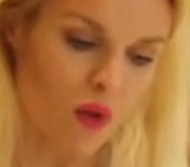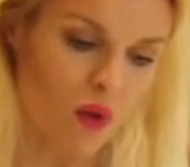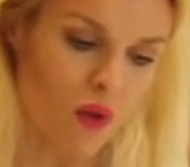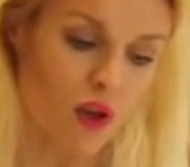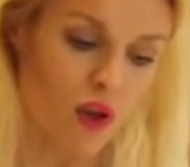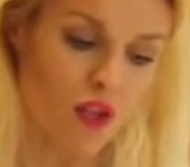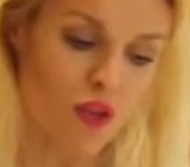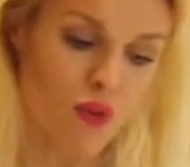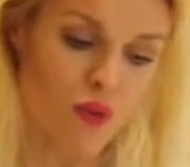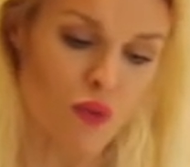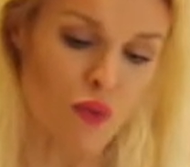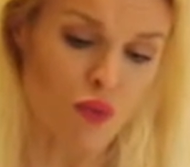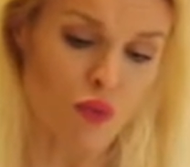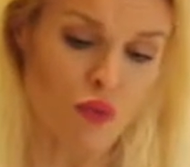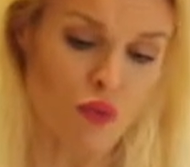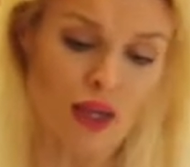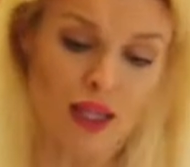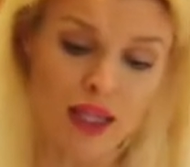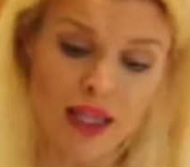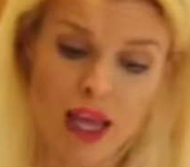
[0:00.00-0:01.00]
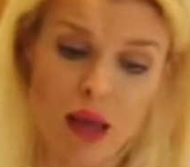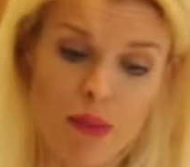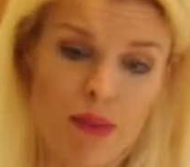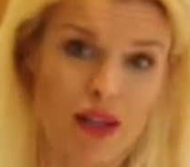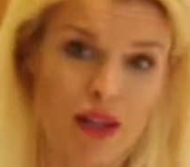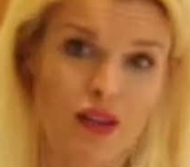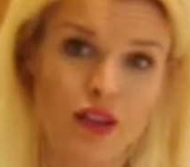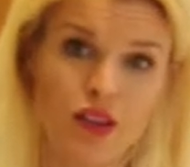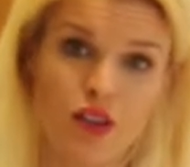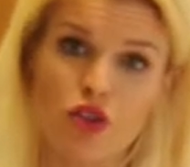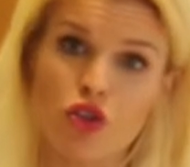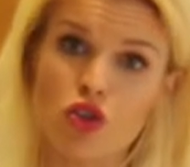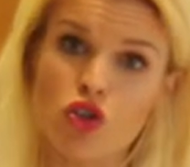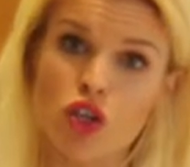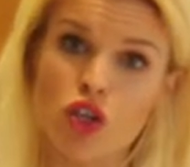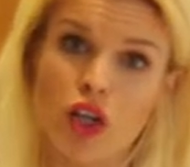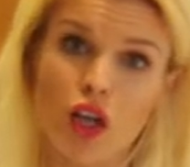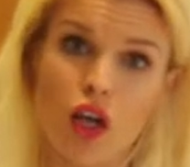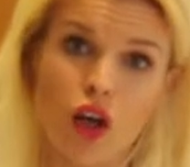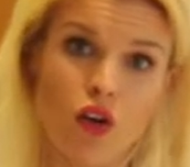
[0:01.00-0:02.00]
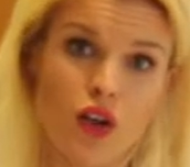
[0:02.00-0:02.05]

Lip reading: because really, I mean, the chicken